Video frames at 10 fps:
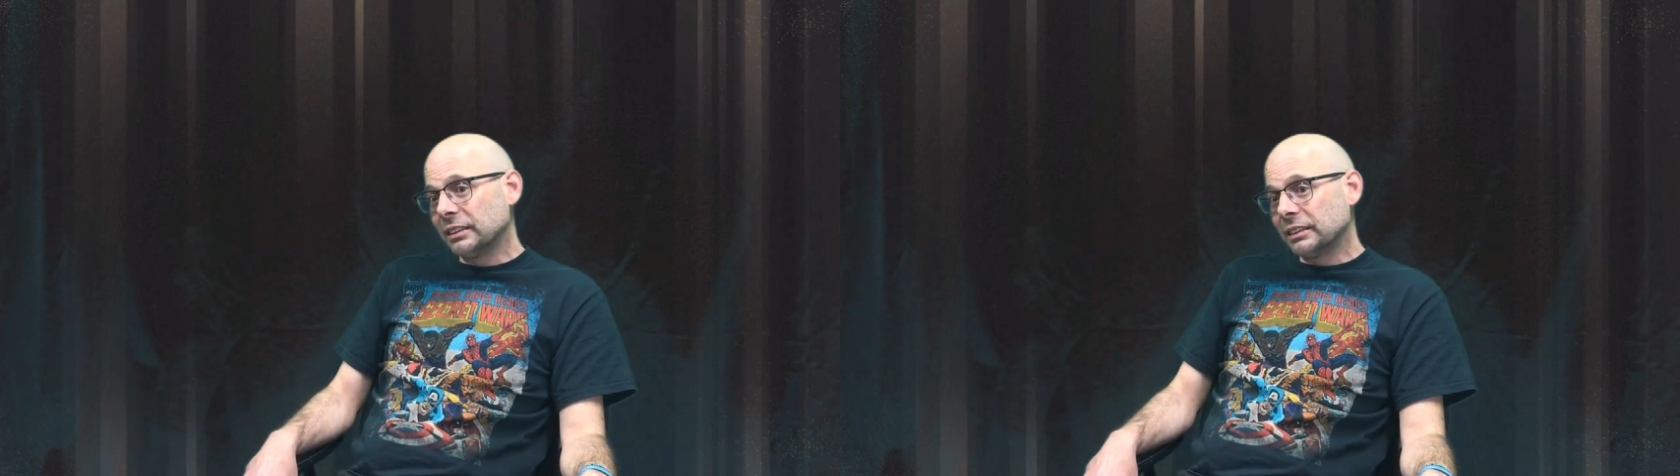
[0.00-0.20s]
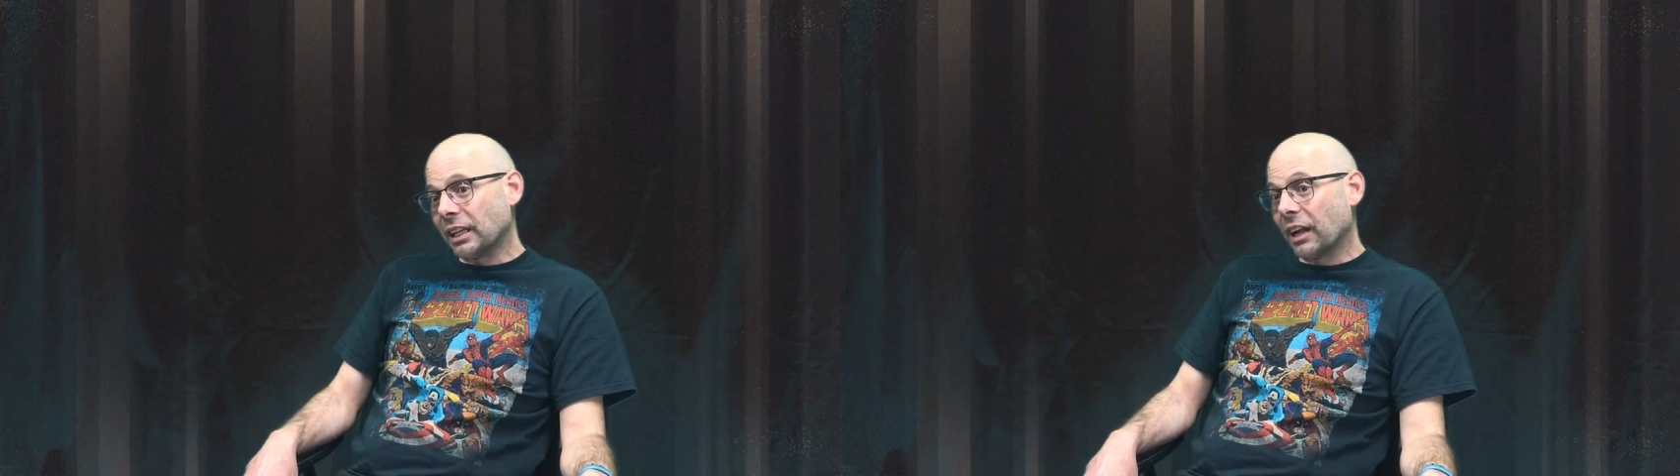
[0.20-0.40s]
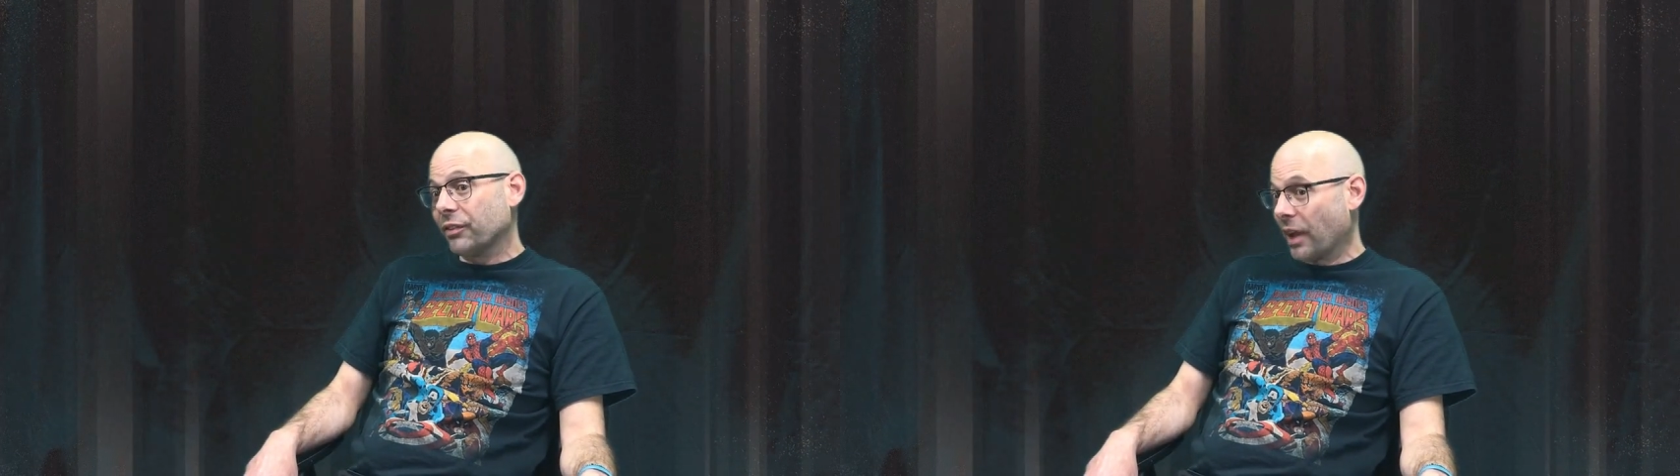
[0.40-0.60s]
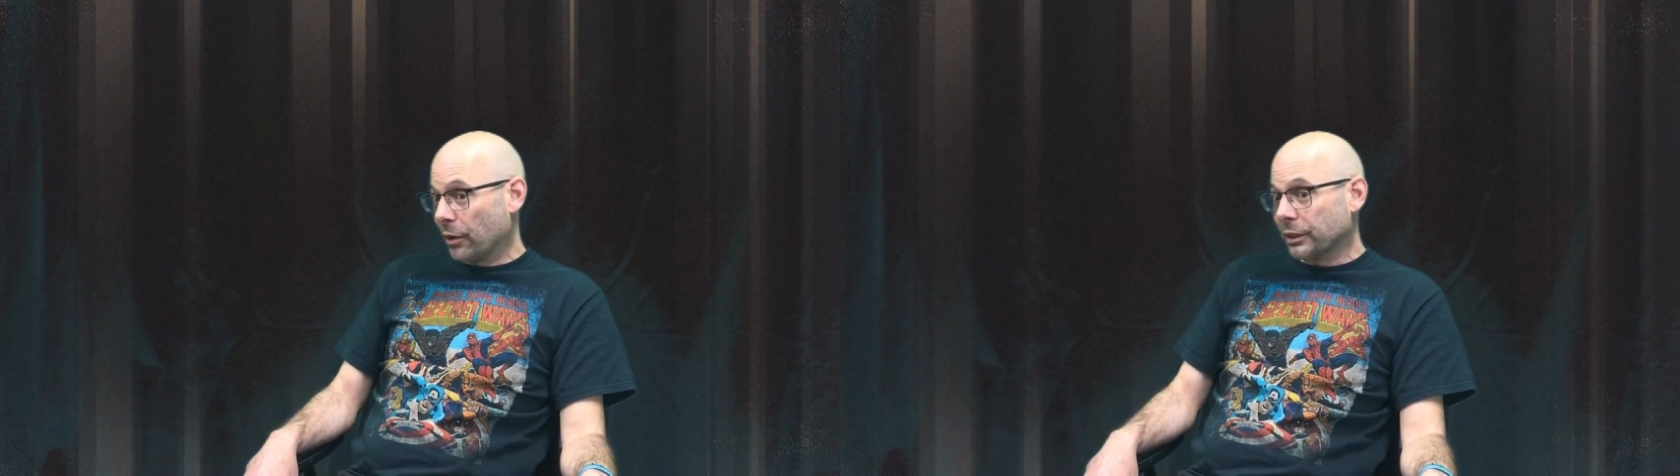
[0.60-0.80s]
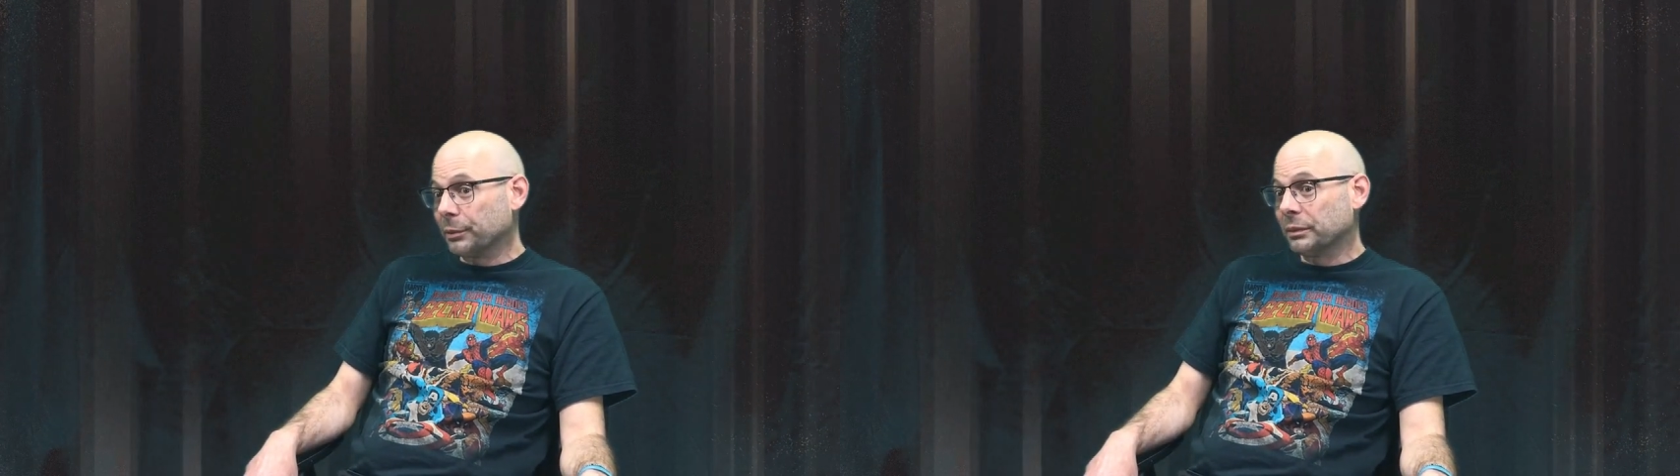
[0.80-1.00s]
that I
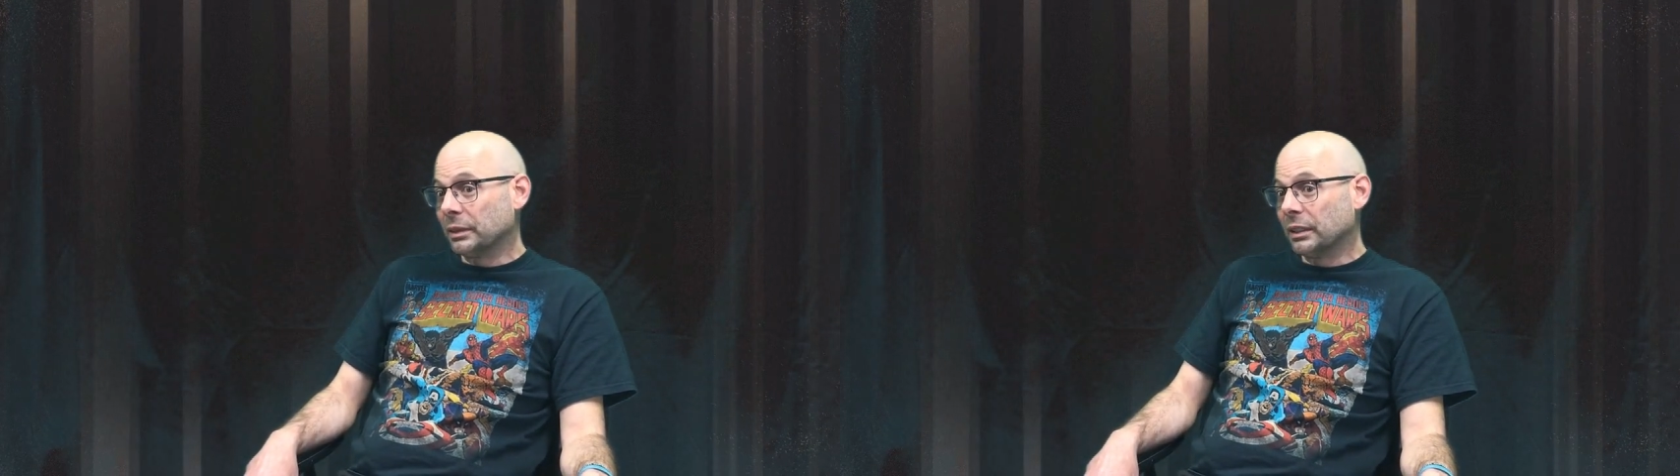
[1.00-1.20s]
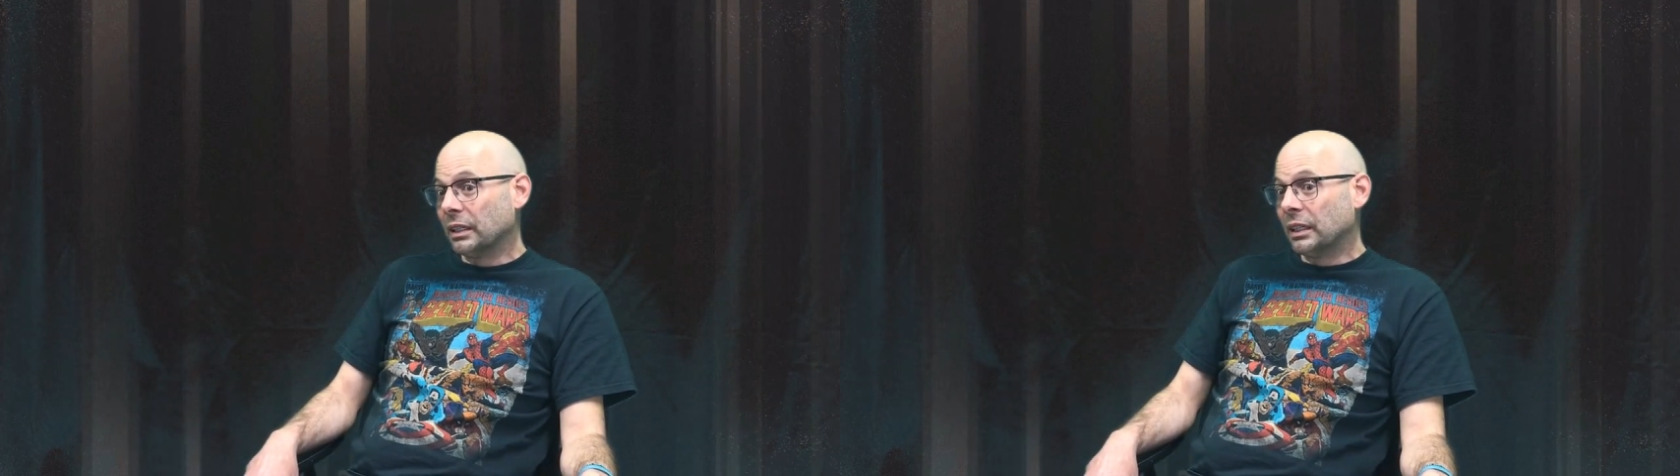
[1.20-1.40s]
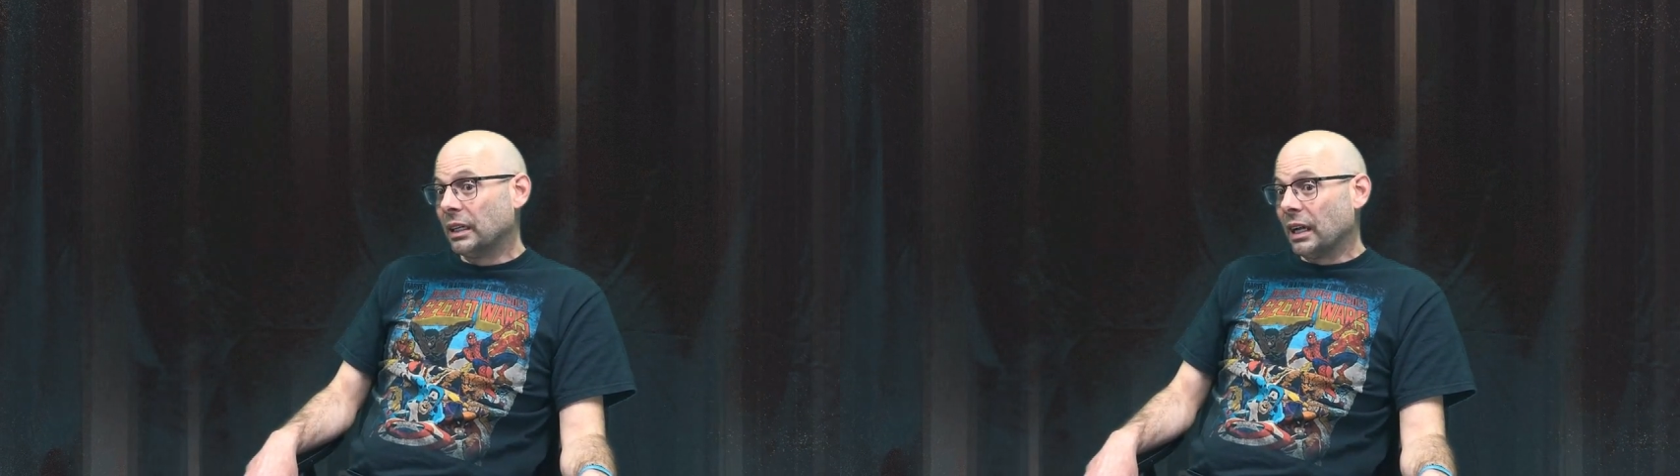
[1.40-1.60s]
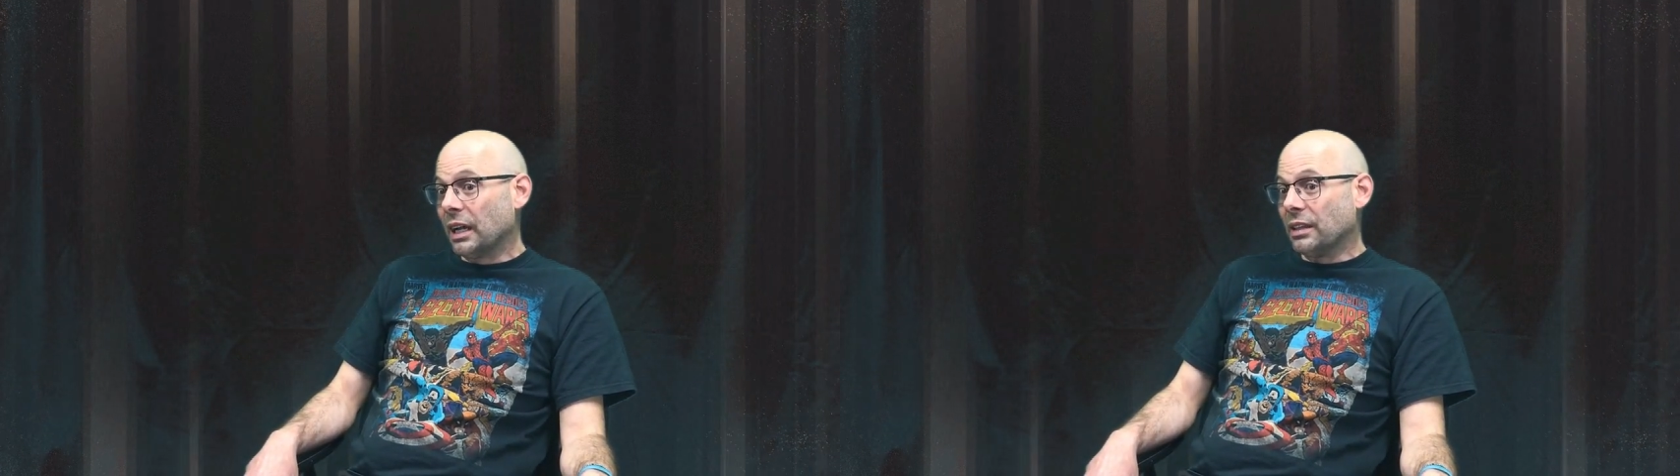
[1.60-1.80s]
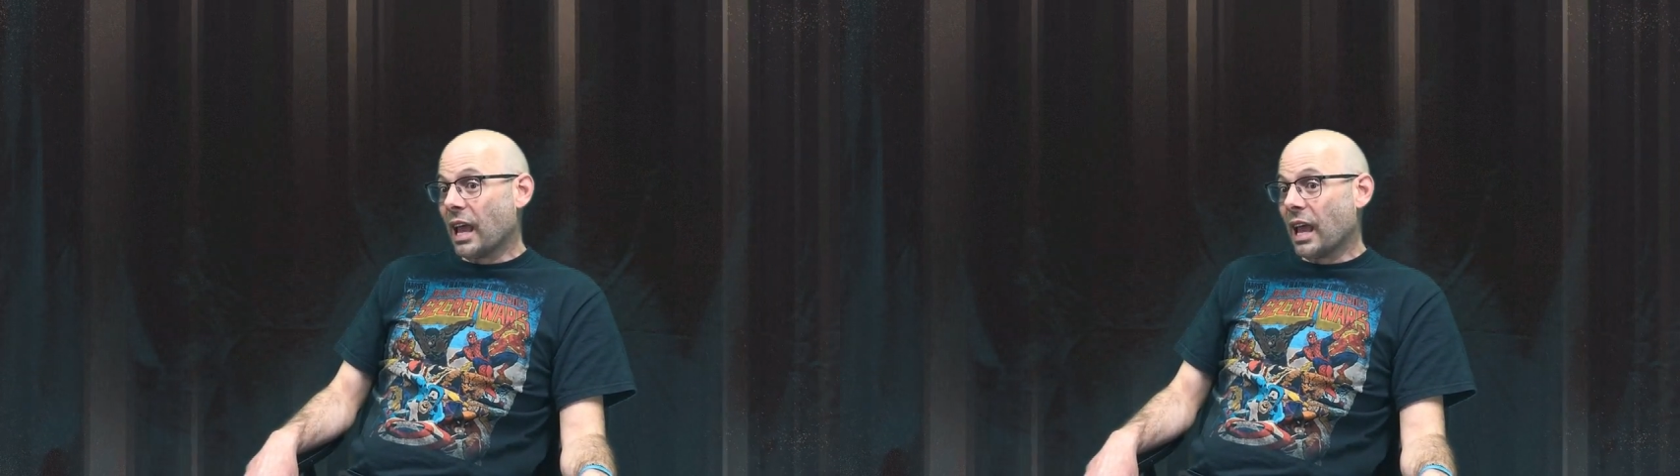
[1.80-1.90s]
found him and